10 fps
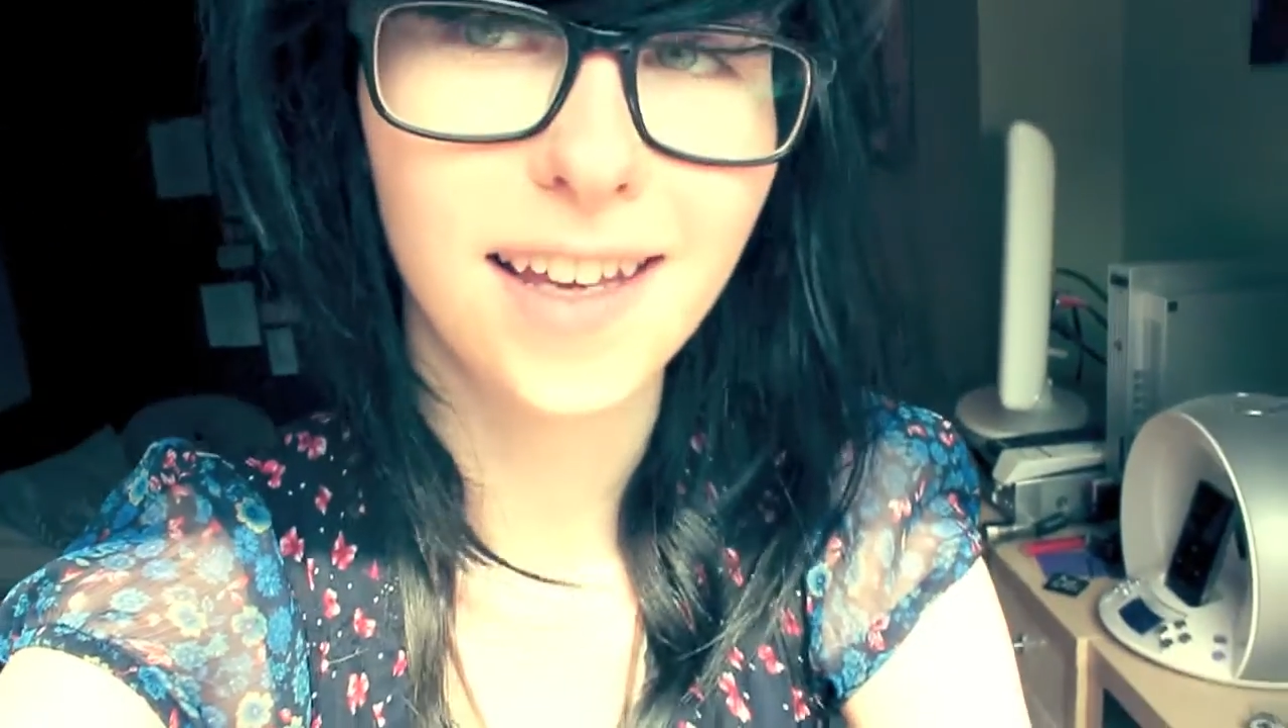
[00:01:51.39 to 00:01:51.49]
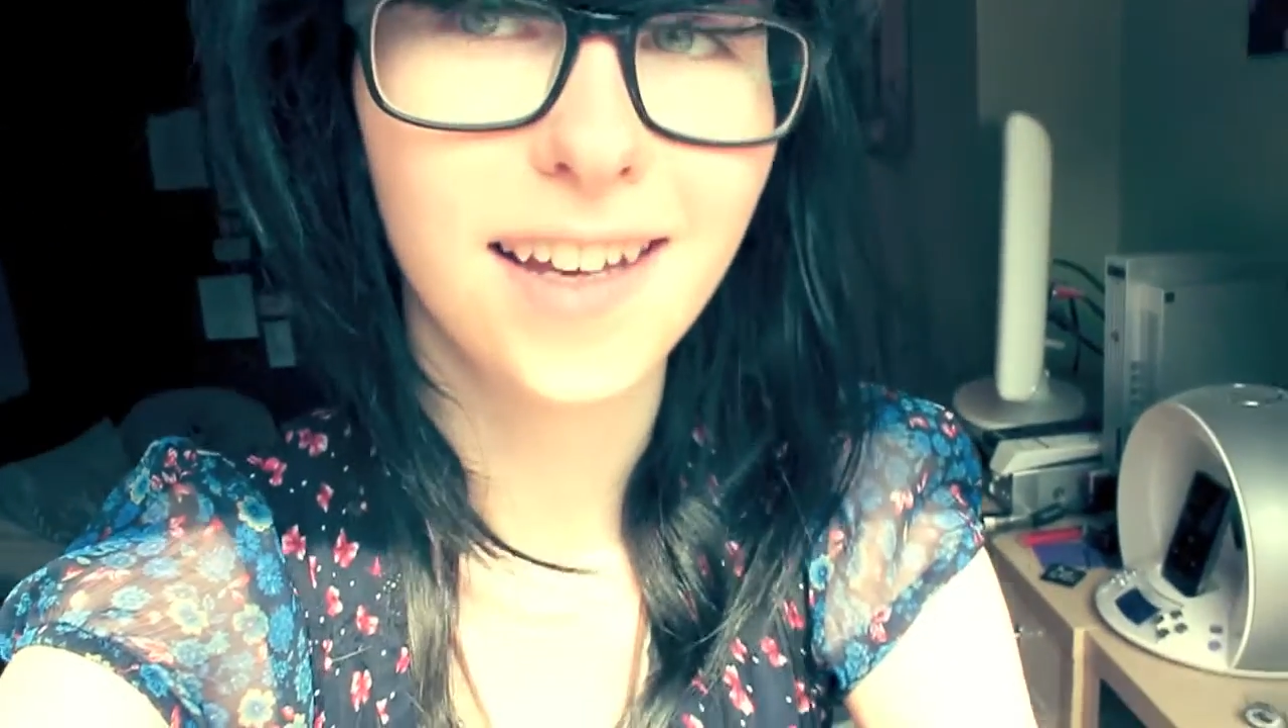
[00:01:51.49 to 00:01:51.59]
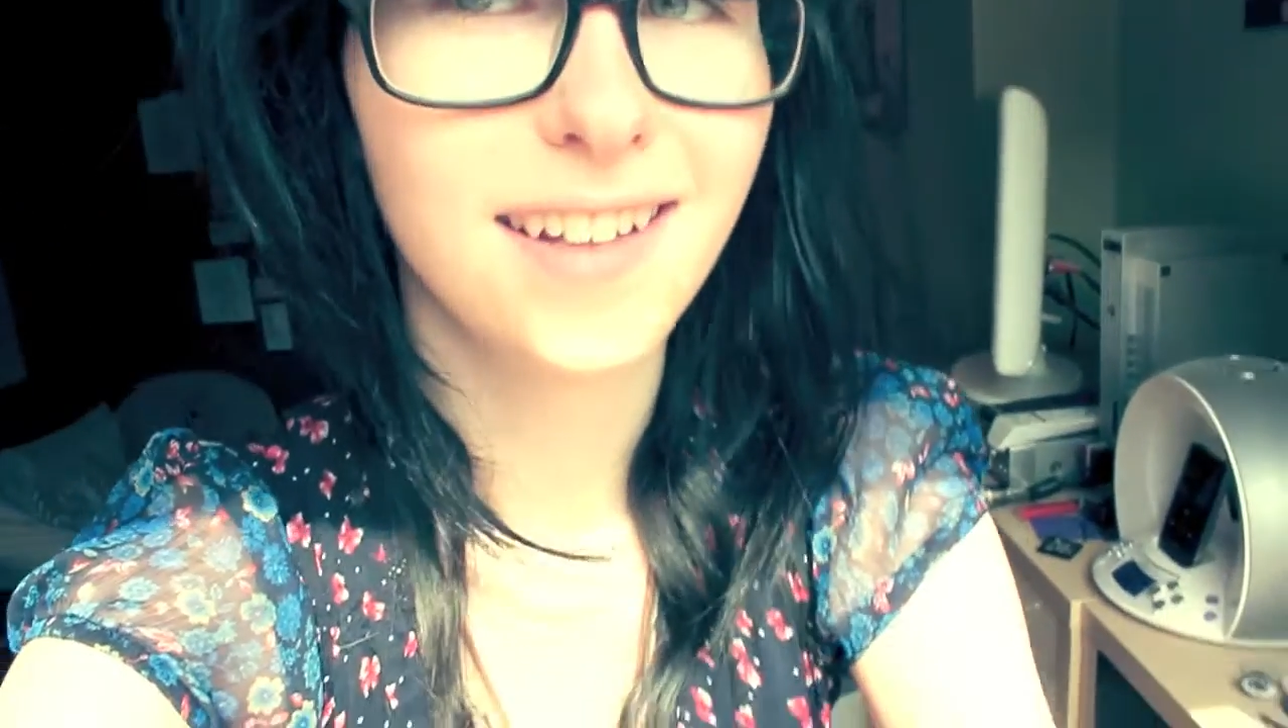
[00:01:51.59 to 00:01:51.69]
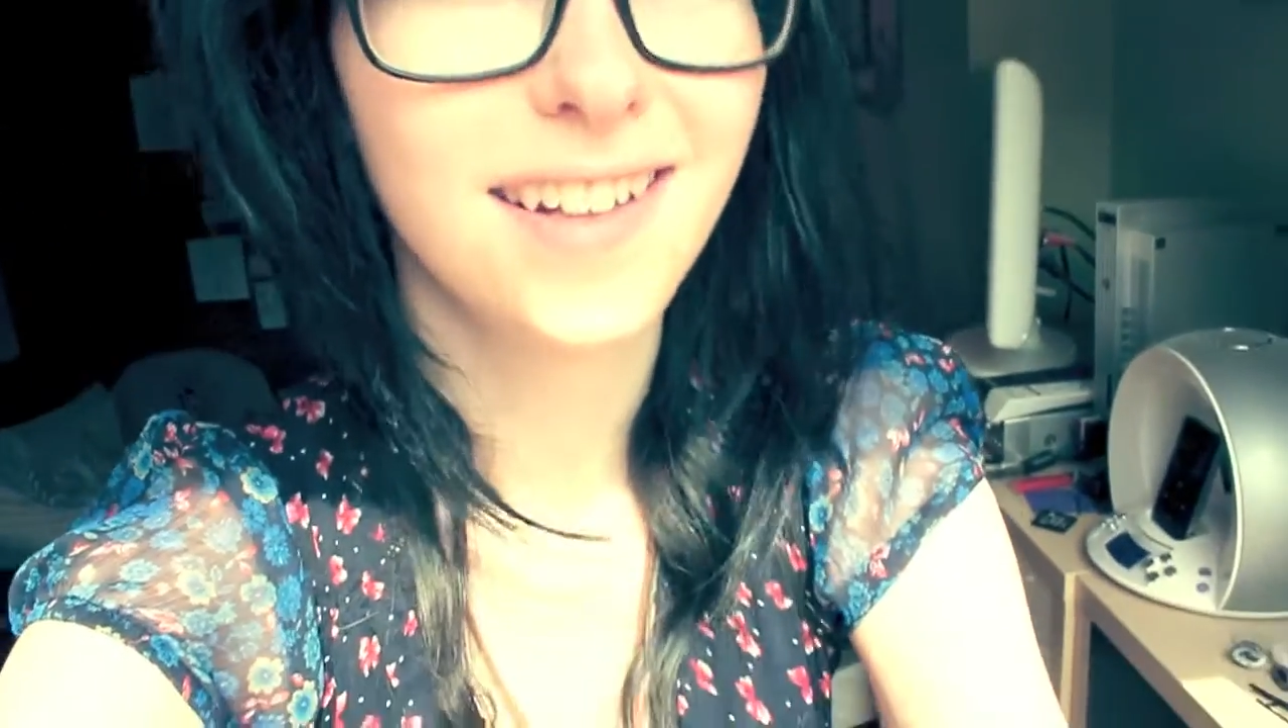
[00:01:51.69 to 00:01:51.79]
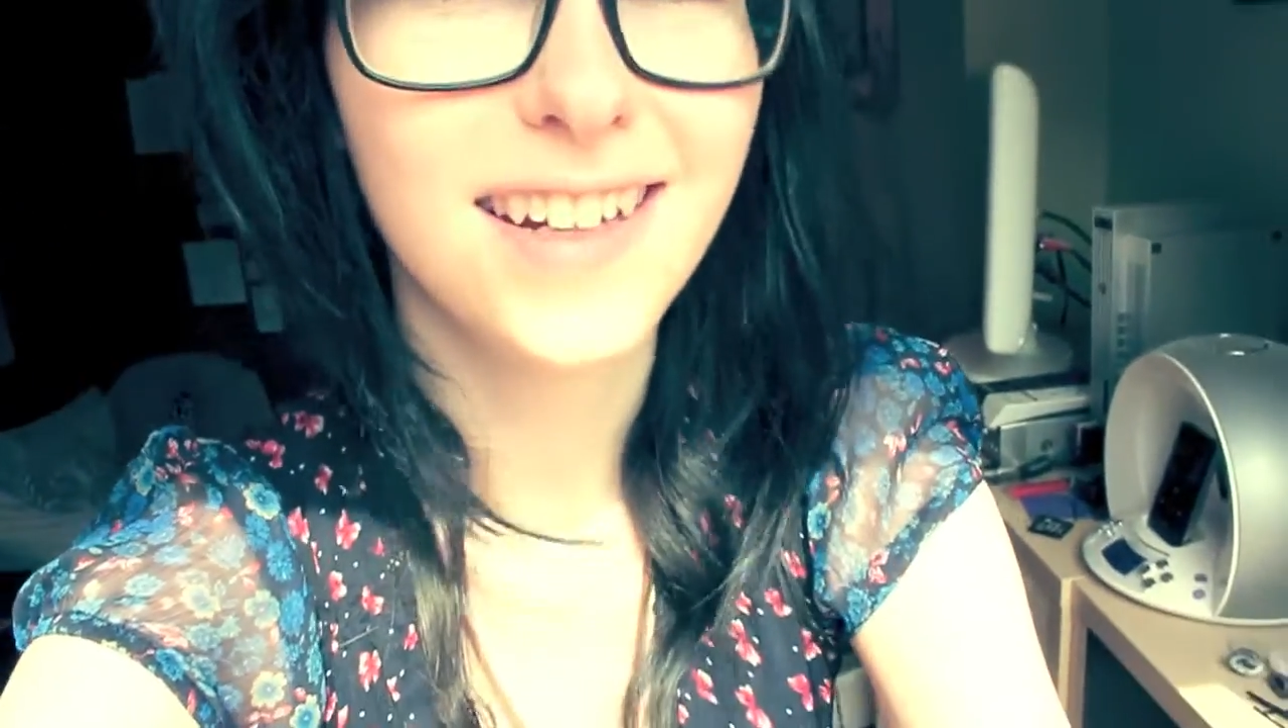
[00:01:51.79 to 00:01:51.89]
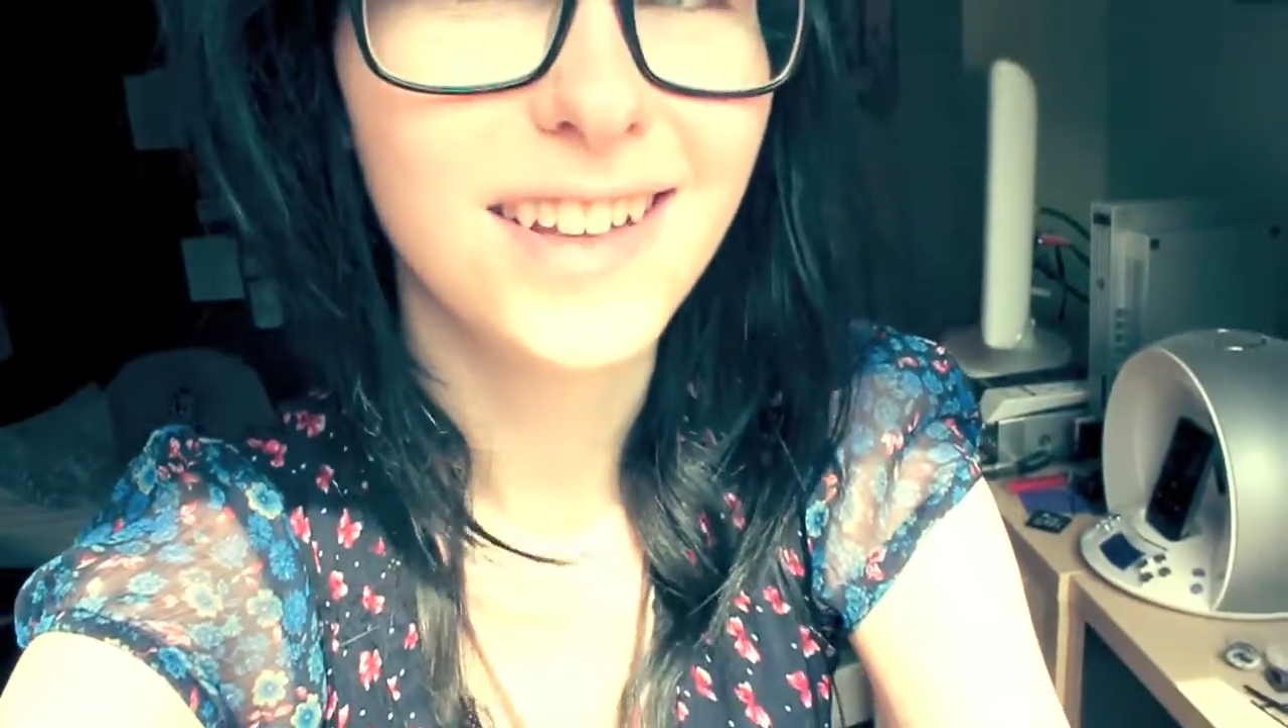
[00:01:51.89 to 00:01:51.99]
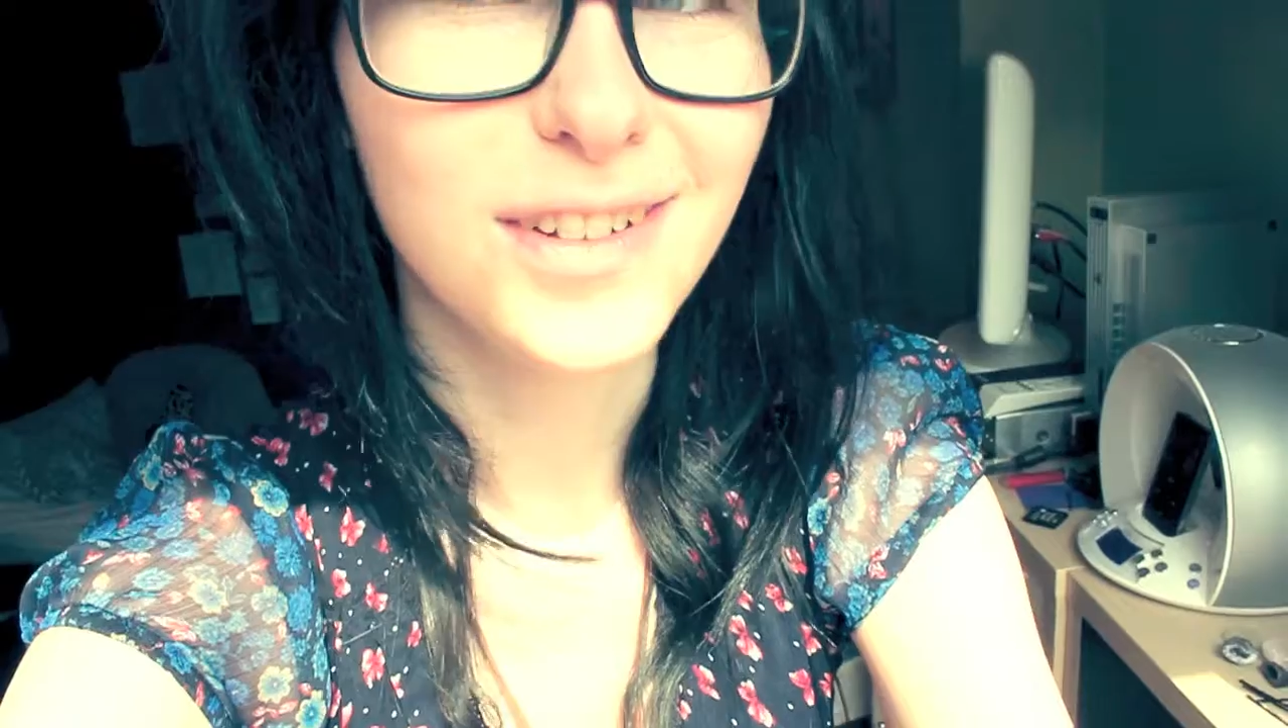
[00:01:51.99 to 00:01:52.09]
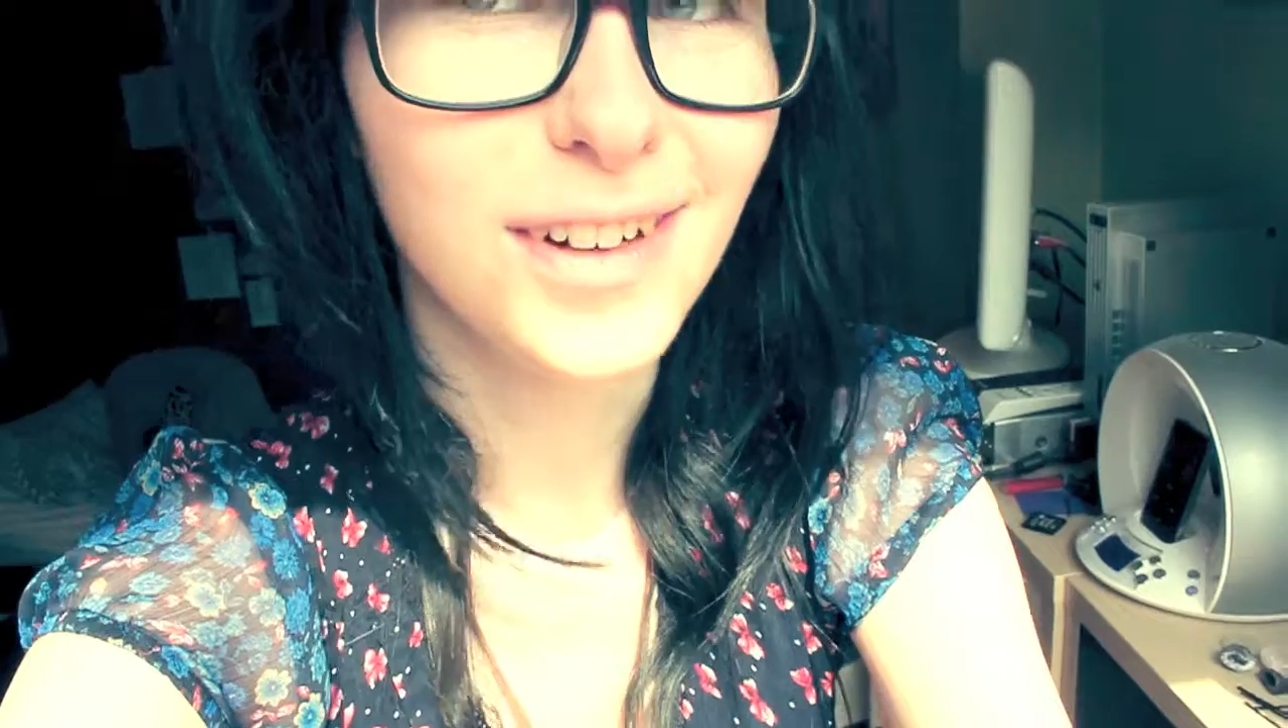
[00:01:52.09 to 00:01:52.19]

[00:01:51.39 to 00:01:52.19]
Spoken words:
they're gonna taste